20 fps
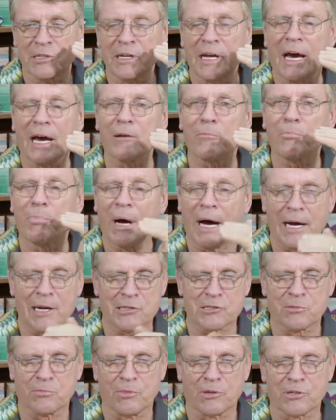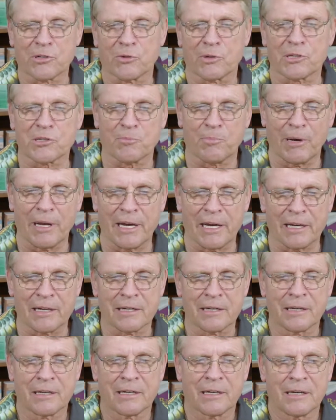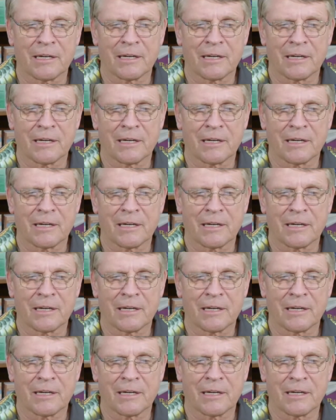not possible to explain